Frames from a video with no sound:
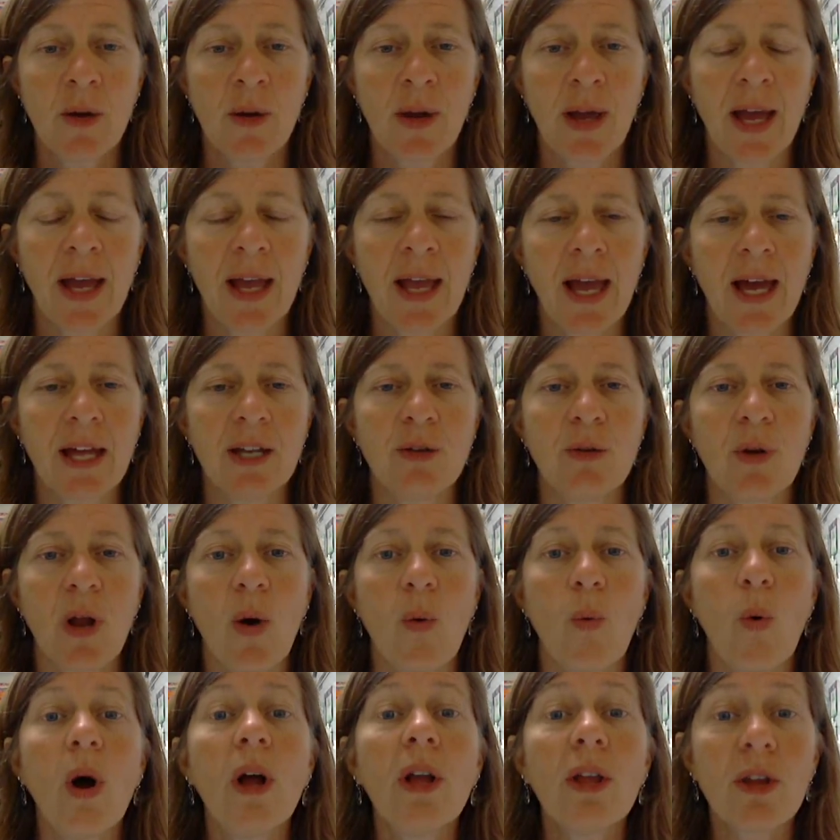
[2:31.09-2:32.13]
Okay, I do
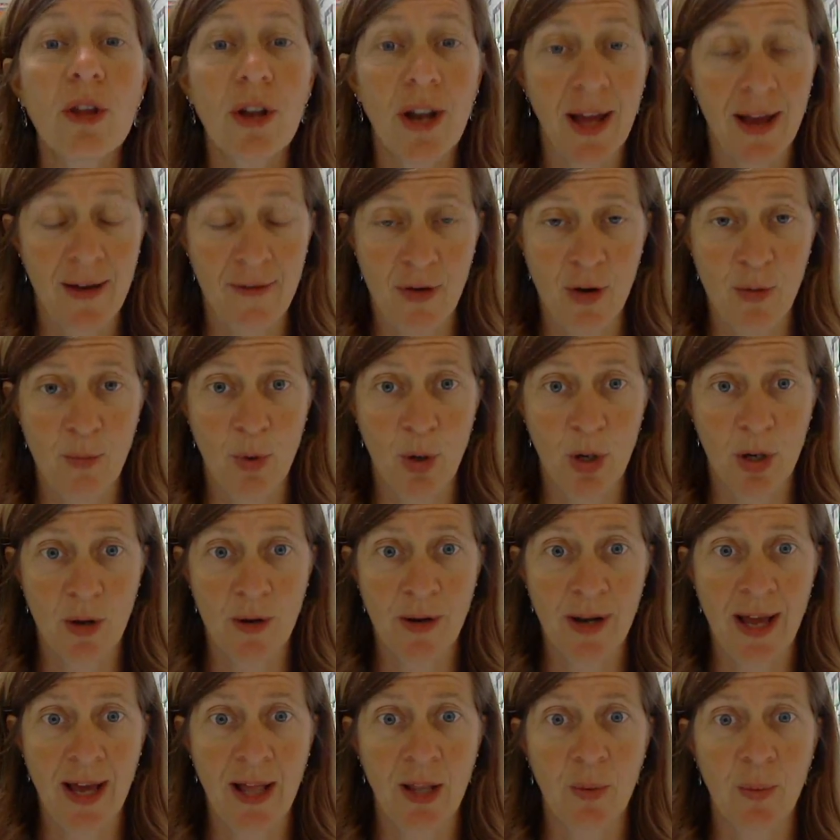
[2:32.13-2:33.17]
not want you to have homework
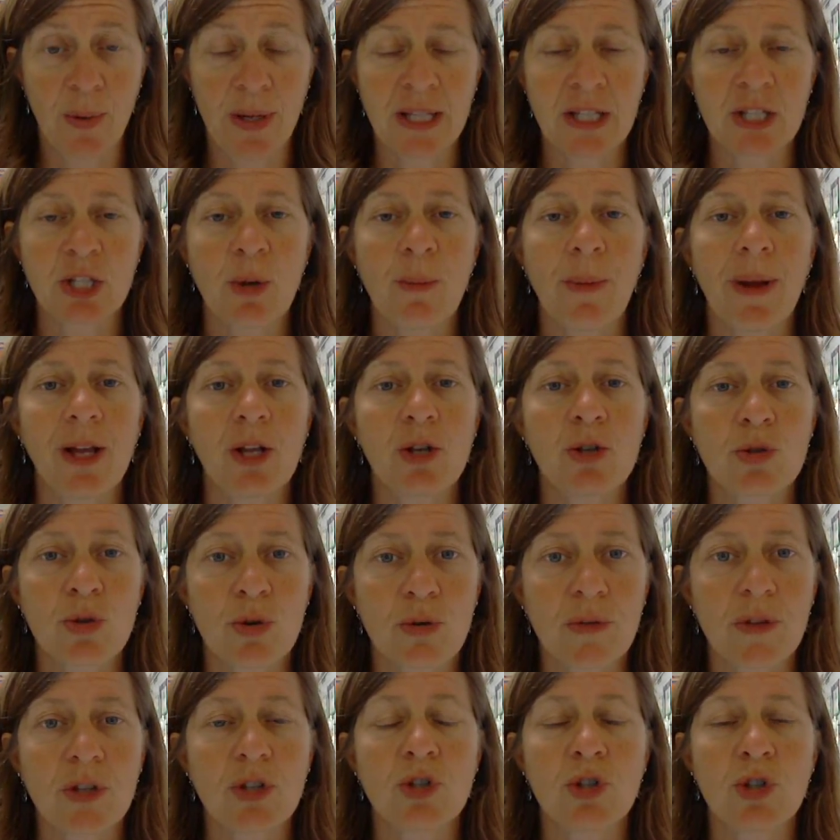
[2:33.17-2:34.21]
on Halloween, so make
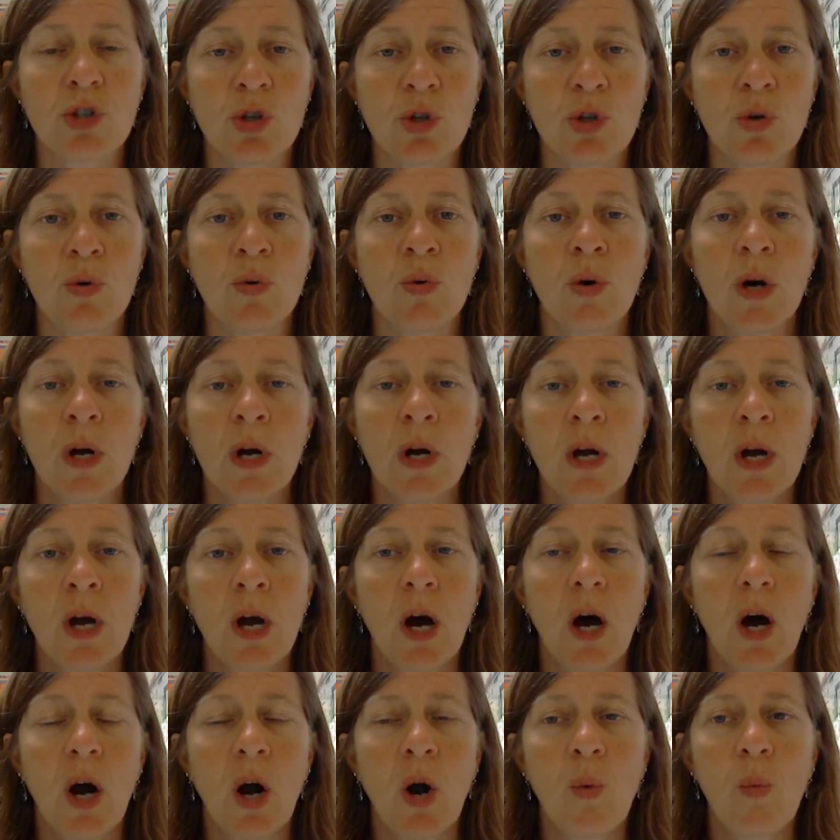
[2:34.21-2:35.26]
sure that you
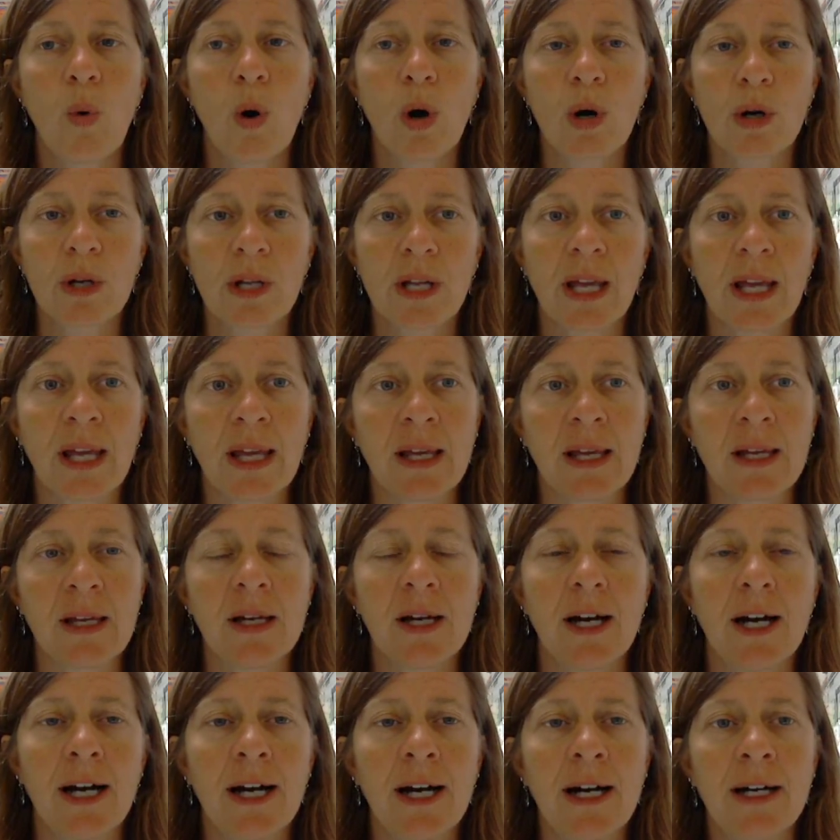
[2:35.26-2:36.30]
are working
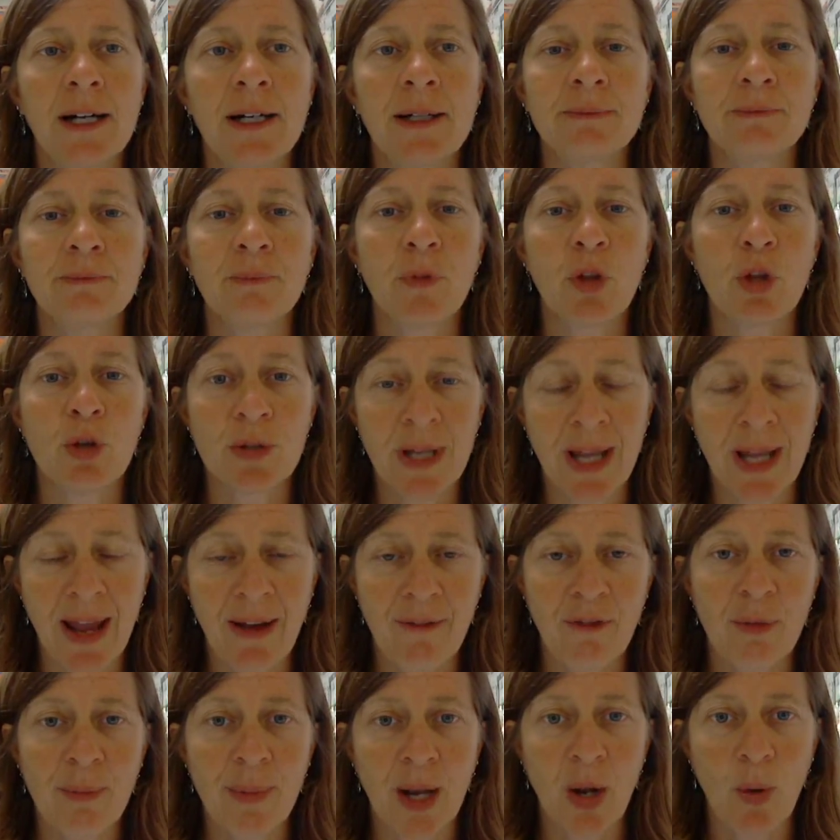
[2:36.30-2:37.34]
using
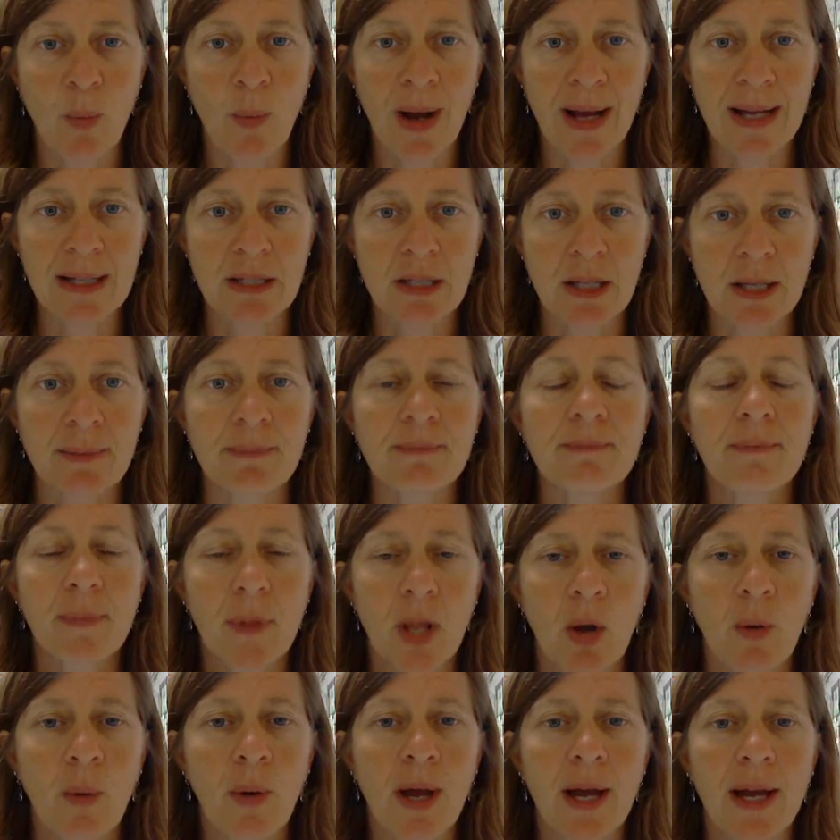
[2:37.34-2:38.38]
every minute wisely.
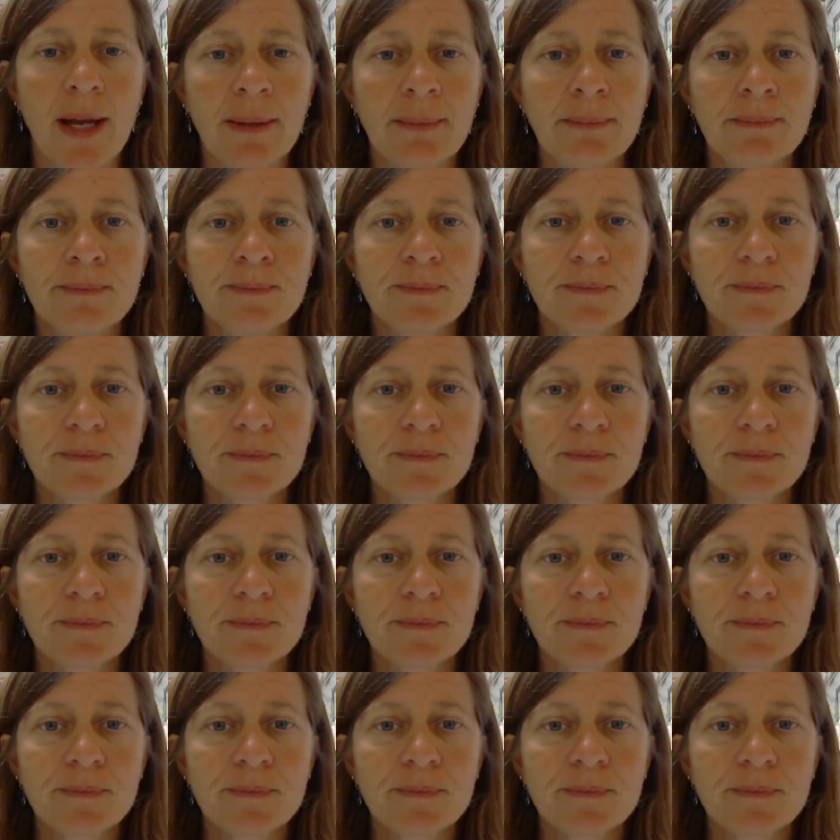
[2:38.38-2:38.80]
Okay.